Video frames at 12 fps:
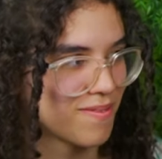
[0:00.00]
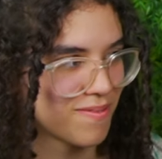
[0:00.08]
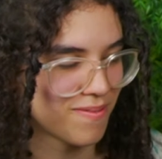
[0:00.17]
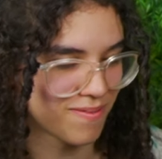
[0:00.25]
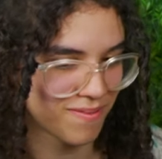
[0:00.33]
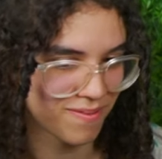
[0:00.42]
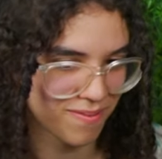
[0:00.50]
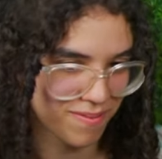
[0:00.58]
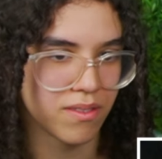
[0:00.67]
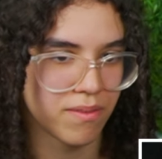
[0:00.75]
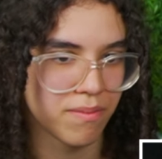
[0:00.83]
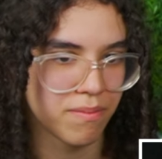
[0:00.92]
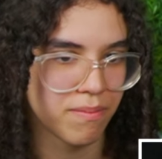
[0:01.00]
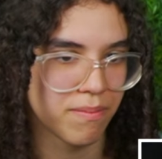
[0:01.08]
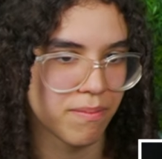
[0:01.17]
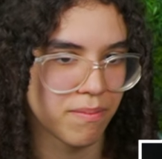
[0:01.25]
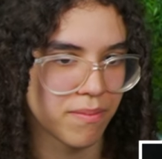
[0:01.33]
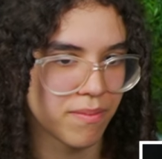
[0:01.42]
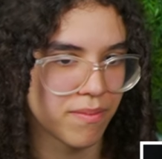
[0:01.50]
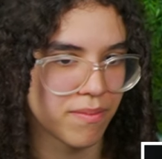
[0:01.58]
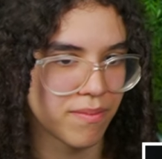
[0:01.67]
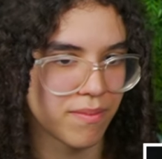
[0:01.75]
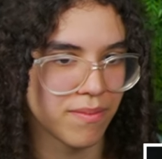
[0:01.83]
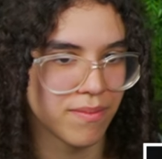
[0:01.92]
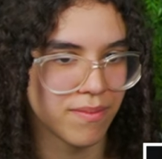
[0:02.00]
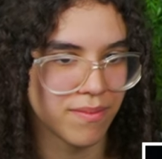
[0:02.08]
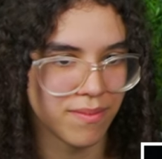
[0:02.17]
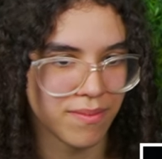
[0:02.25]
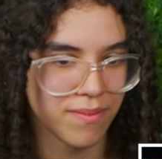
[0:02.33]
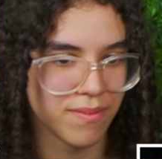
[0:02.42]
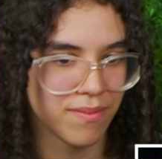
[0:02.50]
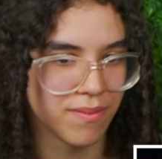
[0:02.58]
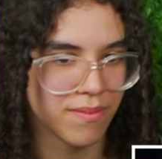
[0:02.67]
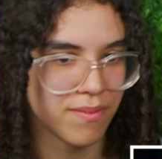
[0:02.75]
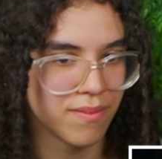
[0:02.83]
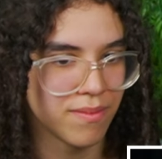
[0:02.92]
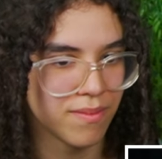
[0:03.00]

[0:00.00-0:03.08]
(not speaking)